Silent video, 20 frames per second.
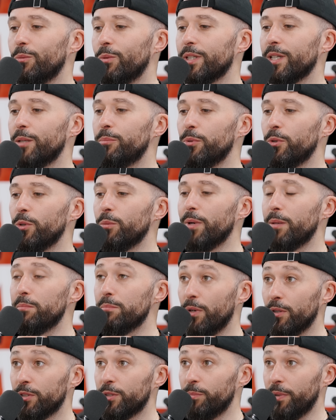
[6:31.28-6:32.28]
when I bought my
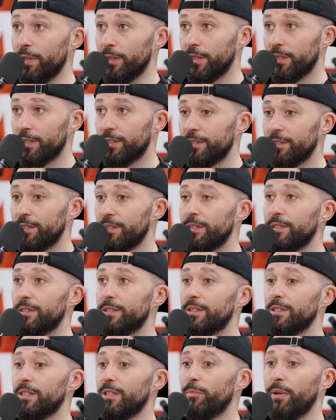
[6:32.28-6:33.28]
Moss bike
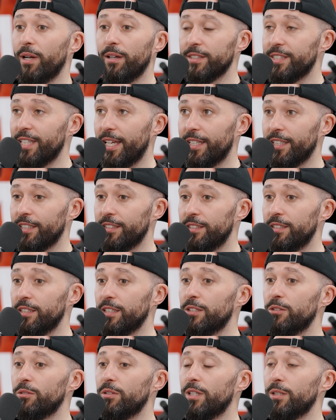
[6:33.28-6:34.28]
about a decade
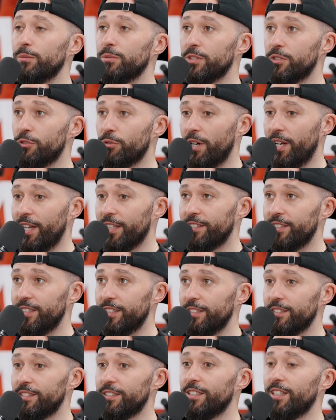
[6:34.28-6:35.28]
ago, I was a
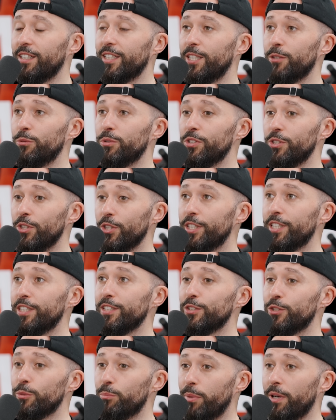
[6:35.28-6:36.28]
triathlete and I was
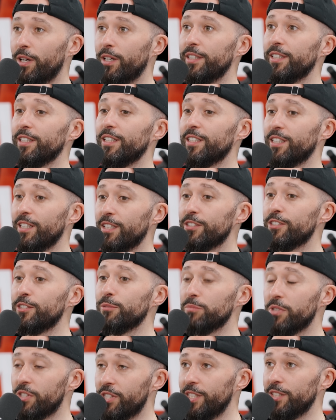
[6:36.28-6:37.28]
looking to buy a
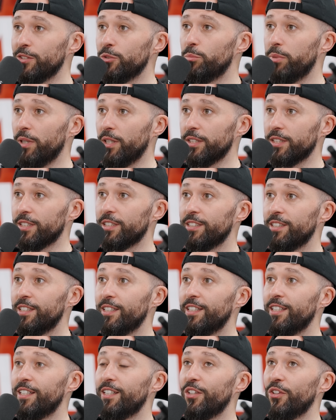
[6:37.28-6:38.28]
custom steel bike
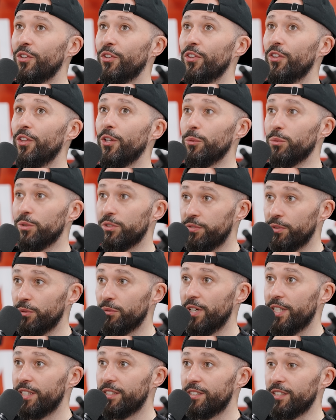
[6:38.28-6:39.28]
that was for
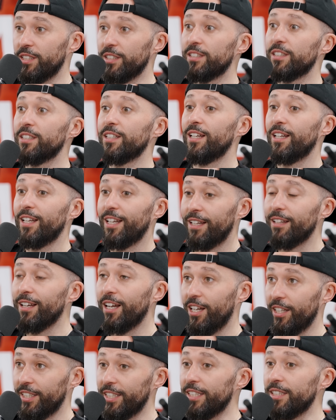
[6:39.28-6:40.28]
racing,
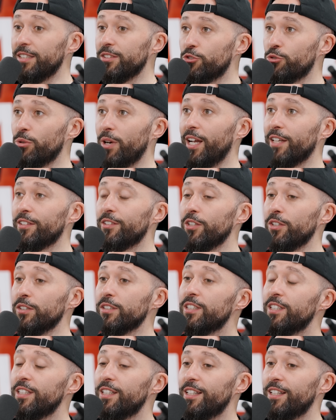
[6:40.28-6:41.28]
i.e., triathlon,
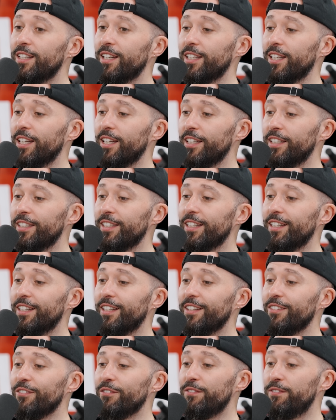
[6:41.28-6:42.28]
and I
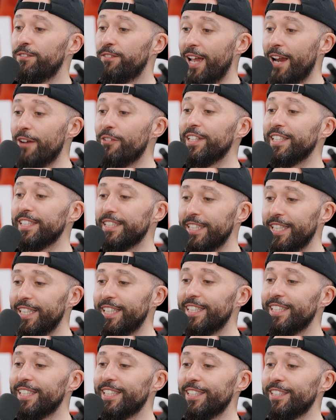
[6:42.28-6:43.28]
very
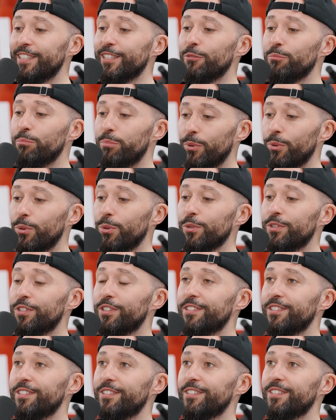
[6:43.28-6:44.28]
nearly
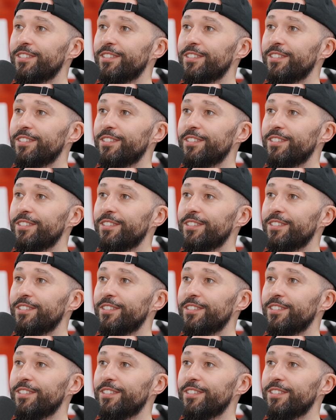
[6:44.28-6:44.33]
bought